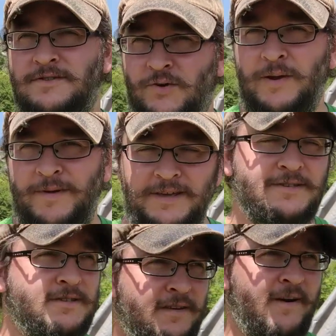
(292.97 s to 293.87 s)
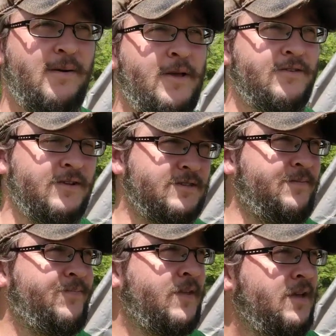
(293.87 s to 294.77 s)
Greenpeace environmentalism.
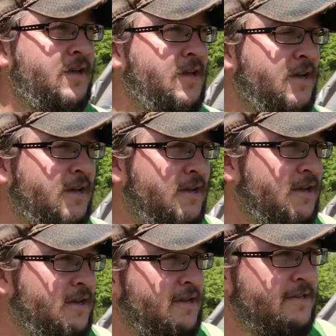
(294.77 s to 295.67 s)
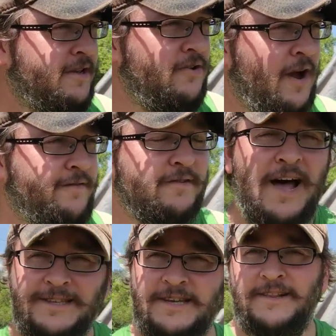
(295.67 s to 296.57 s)
So you have
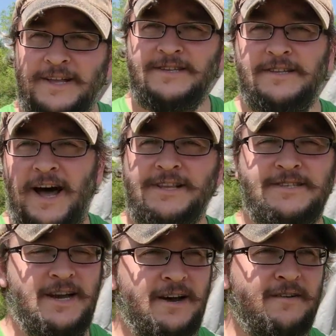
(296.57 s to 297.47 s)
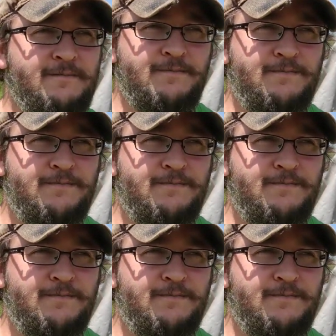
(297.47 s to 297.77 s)
lots and lots and lots of